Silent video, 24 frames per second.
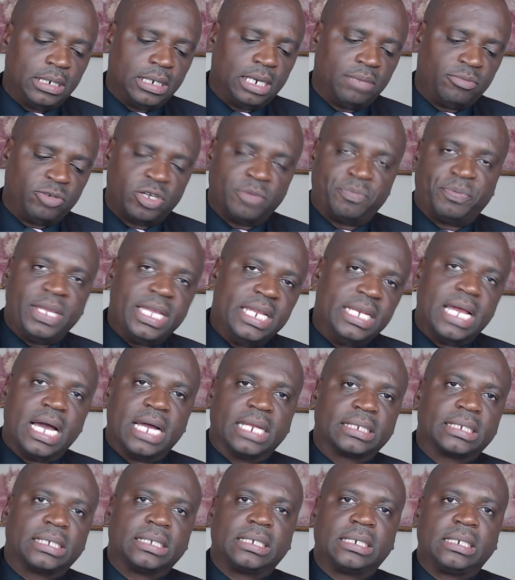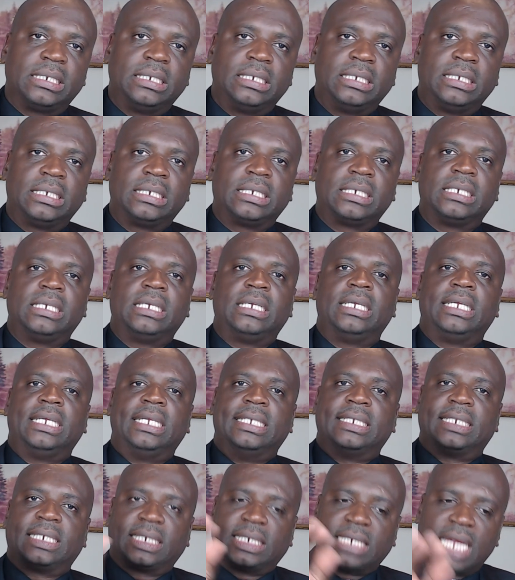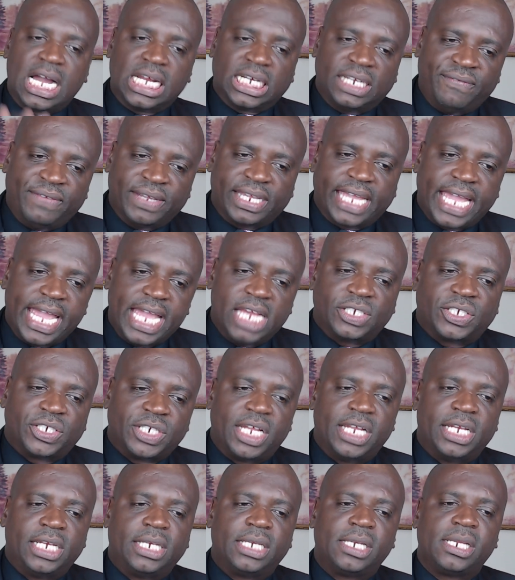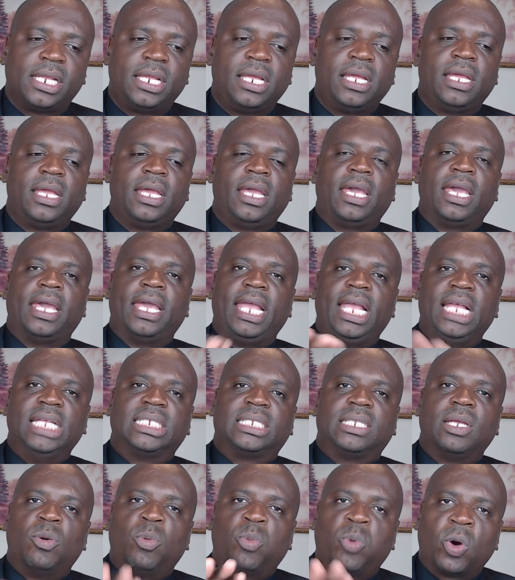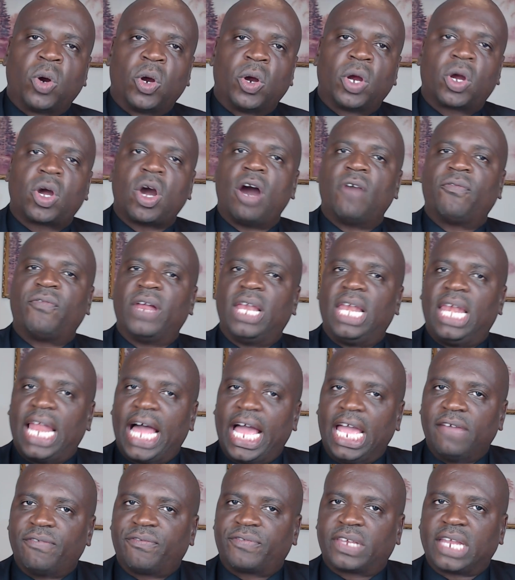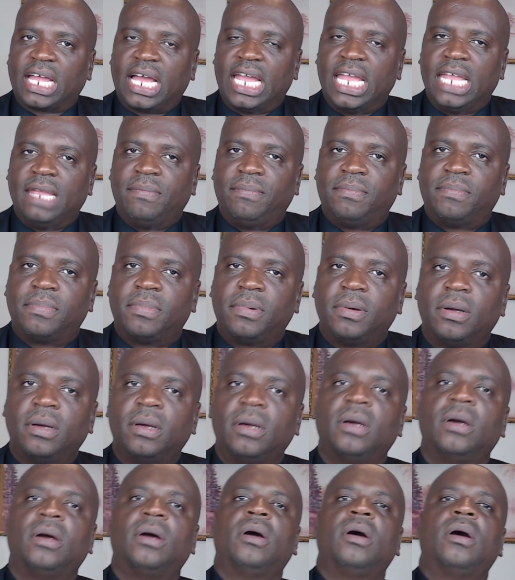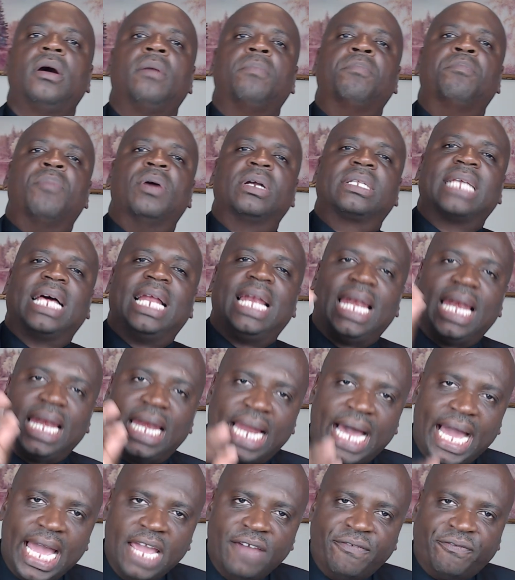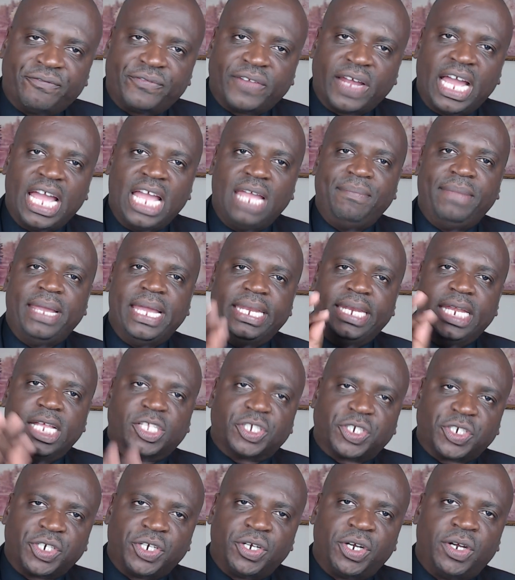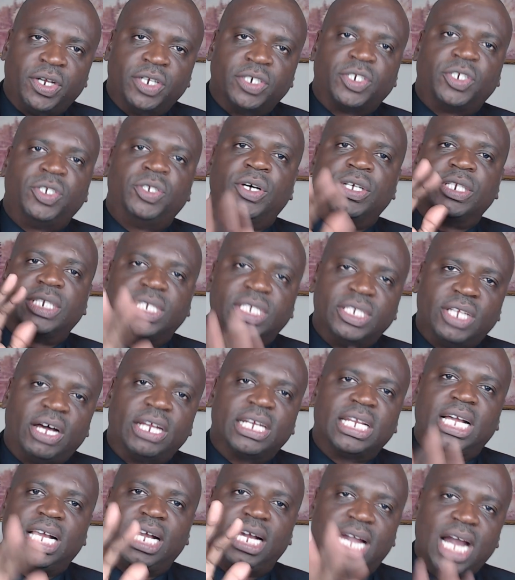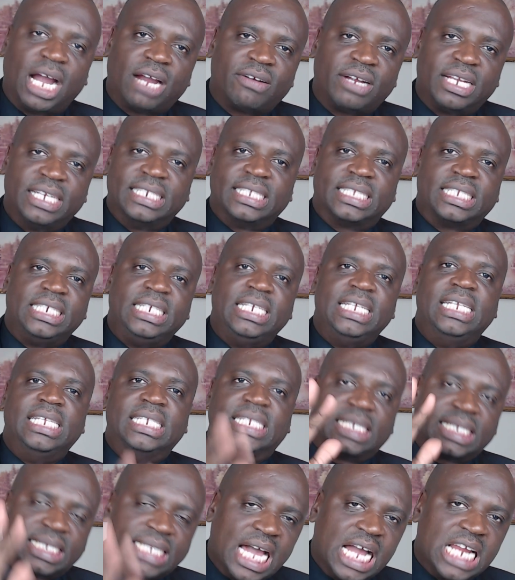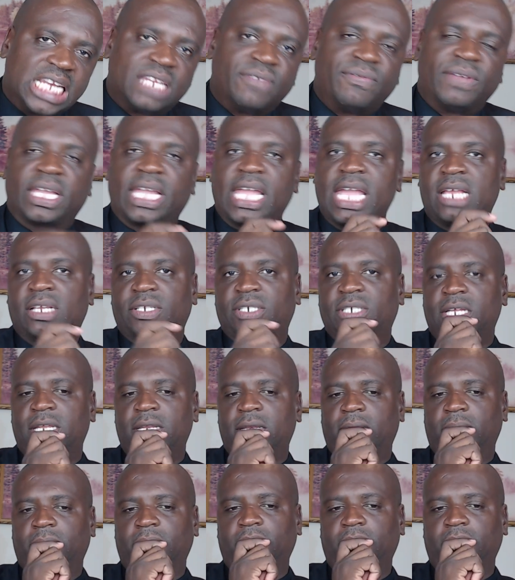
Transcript: Let me repeat that. Sanctification is the work of a lifetime, but a lifetime in the church does not guarantee sanctification.